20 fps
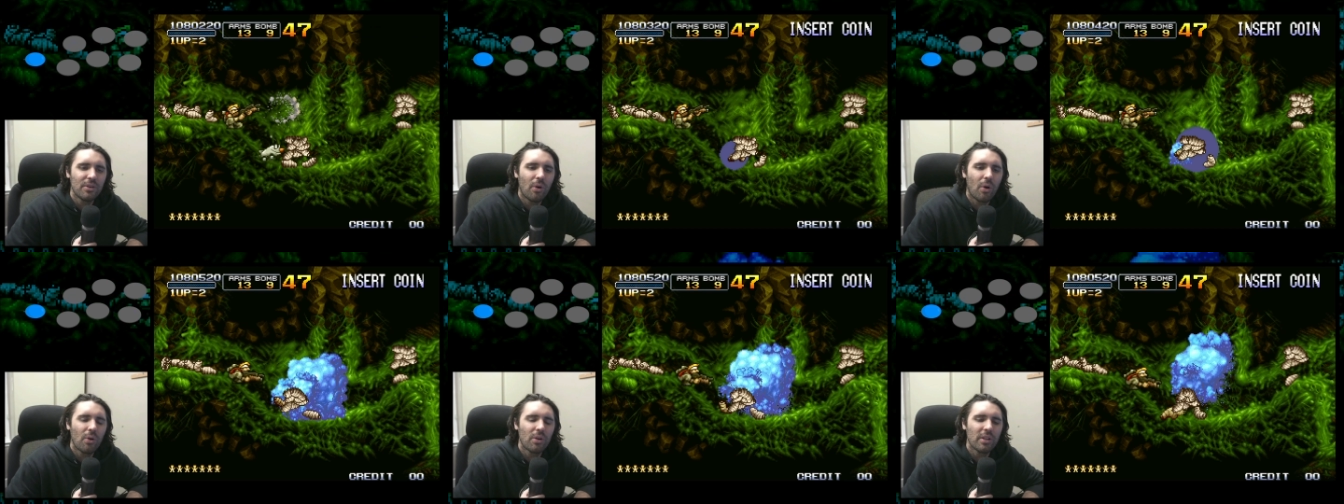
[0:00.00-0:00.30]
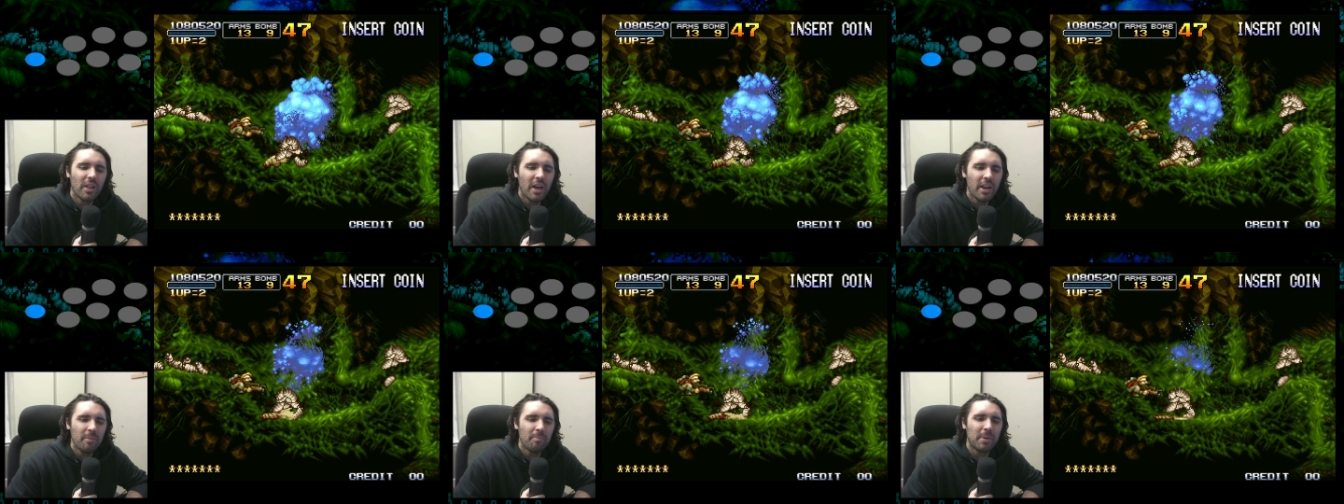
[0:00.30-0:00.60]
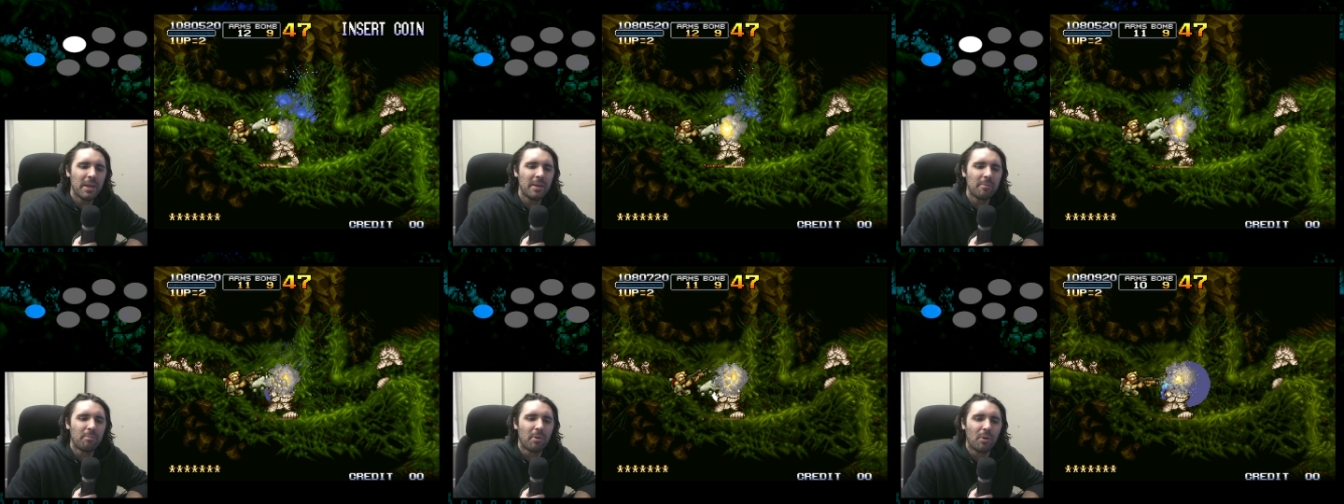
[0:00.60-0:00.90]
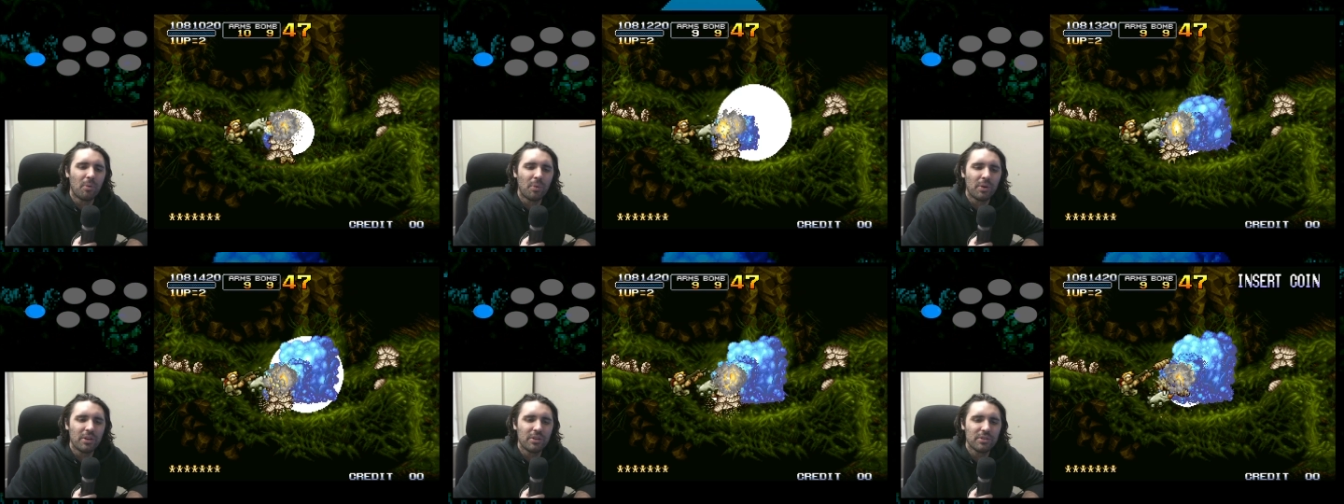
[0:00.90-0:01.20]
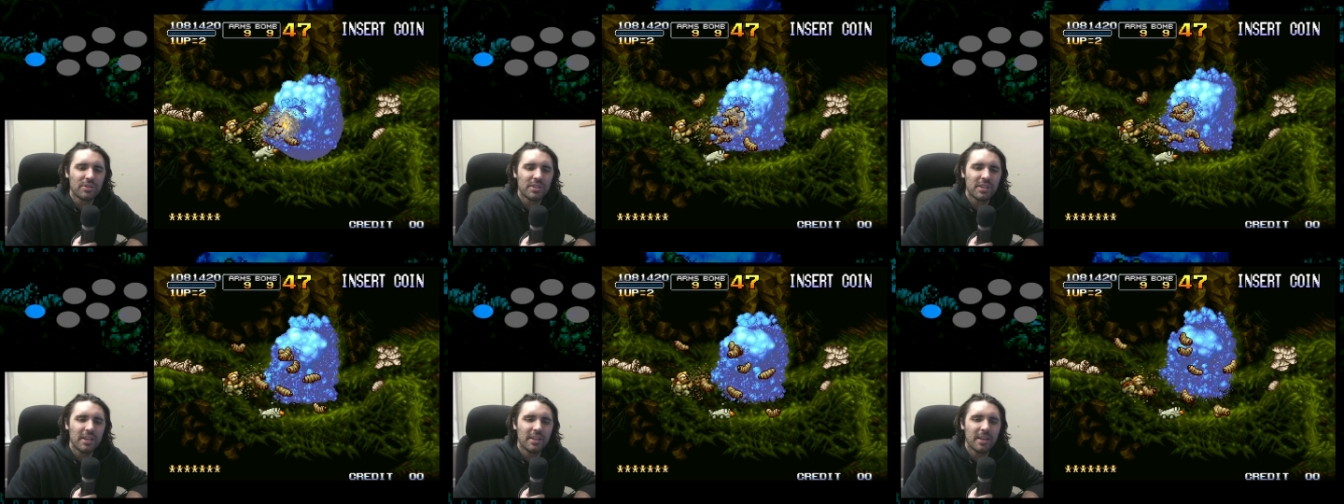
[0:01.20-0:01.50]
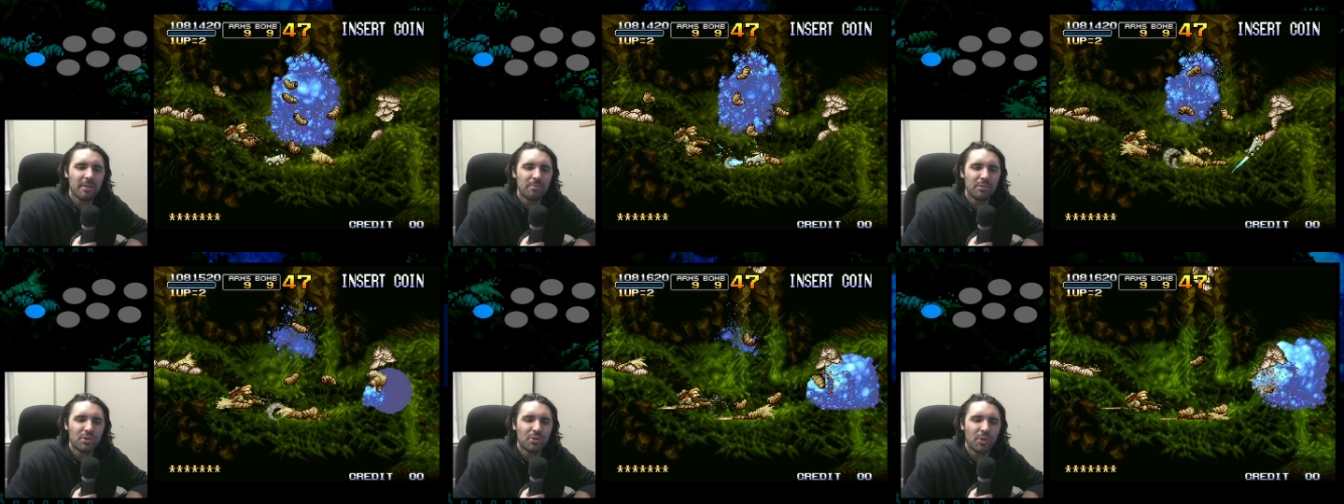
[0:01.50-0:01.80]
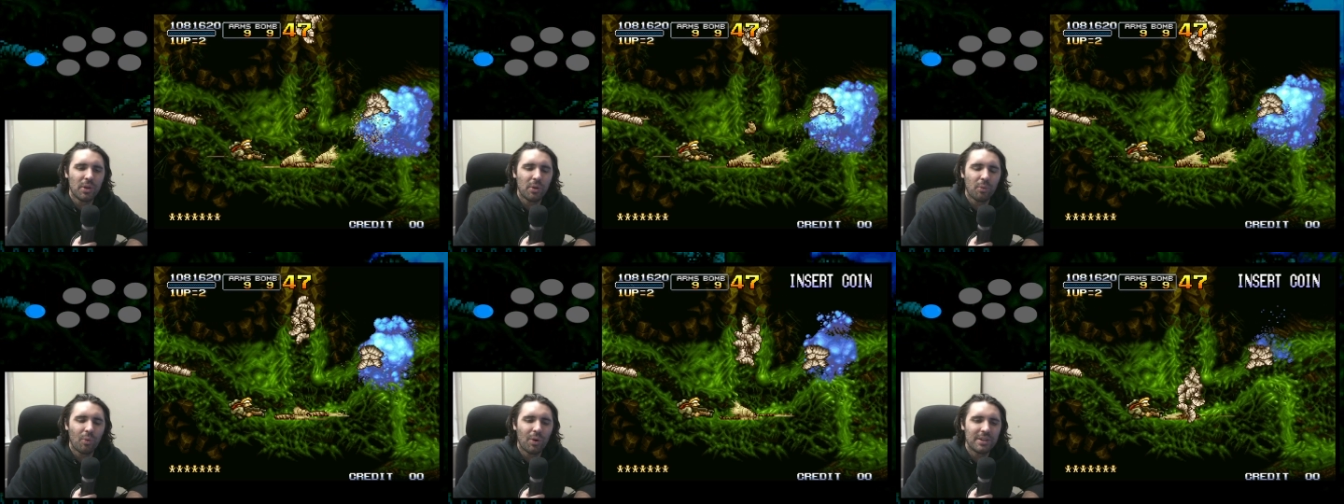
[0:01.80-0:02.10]
or a lot of people, when you see them
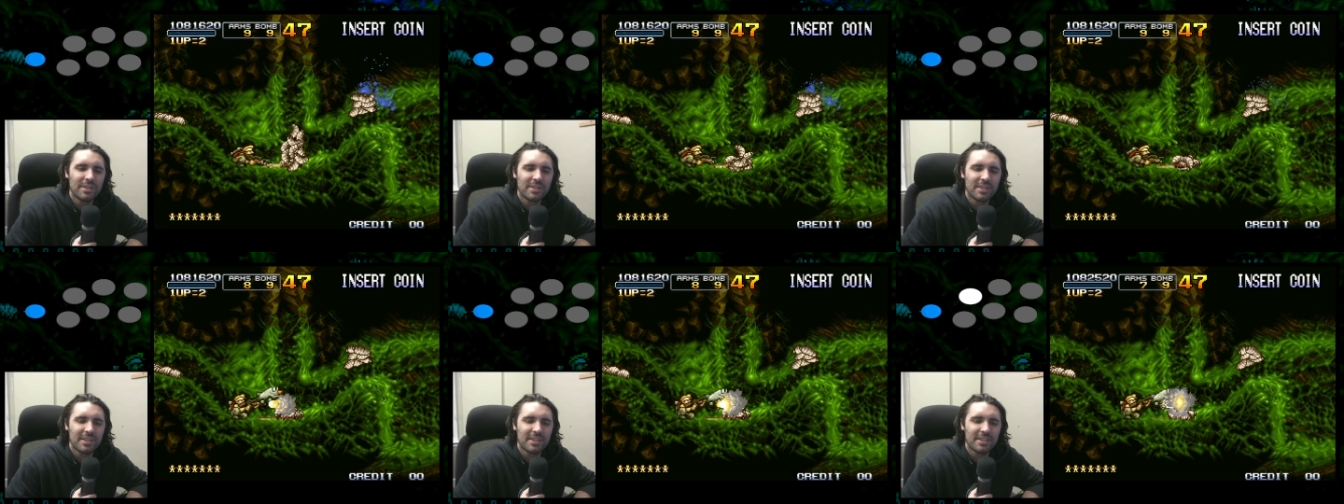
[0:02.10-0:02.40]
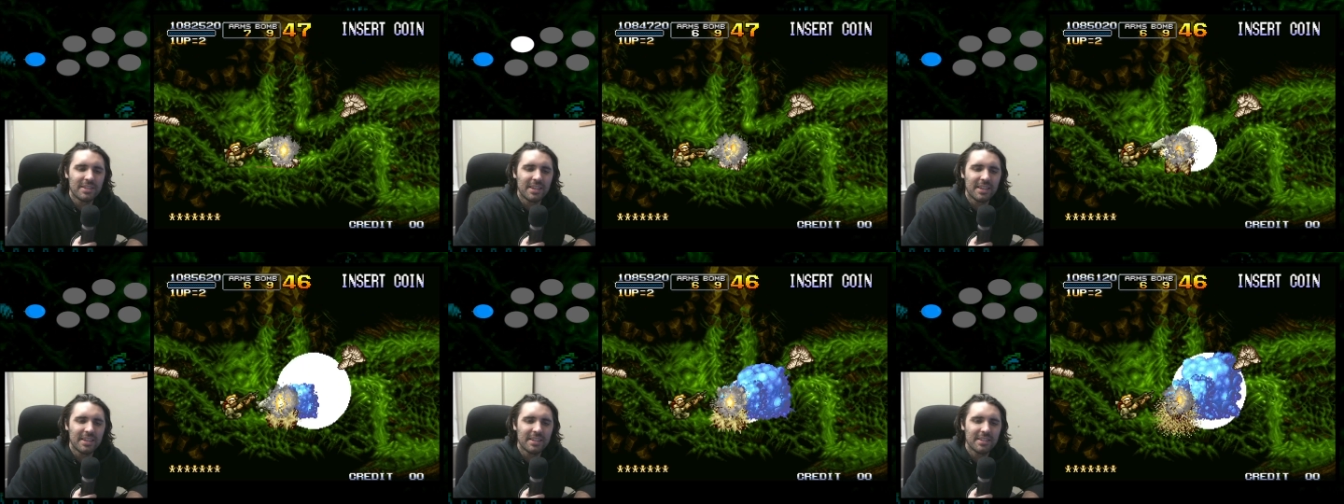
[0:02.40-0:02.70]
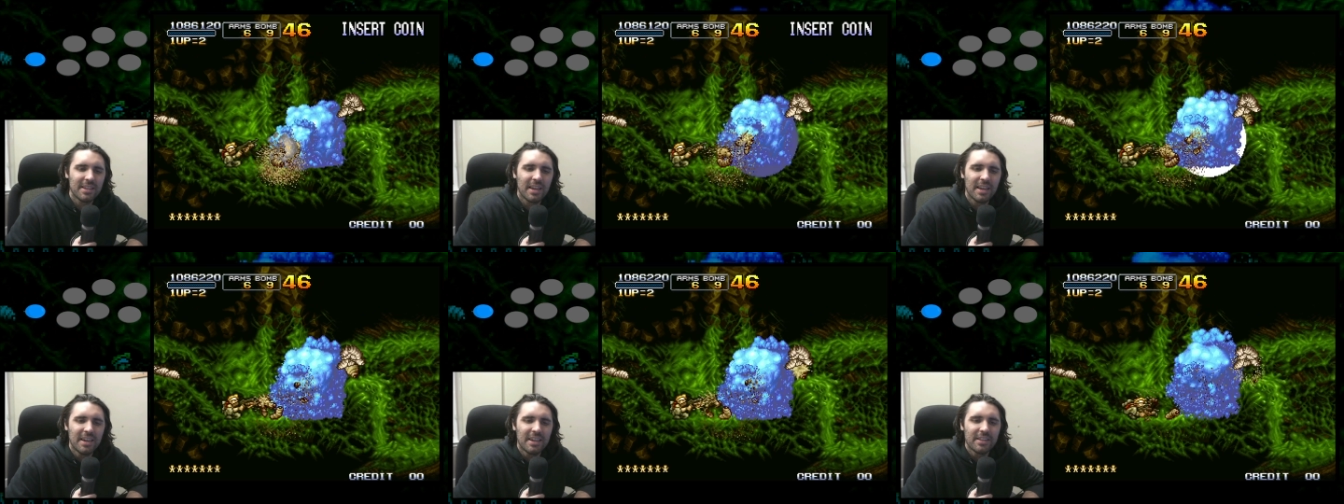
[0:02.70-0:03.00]
doing 1cc's,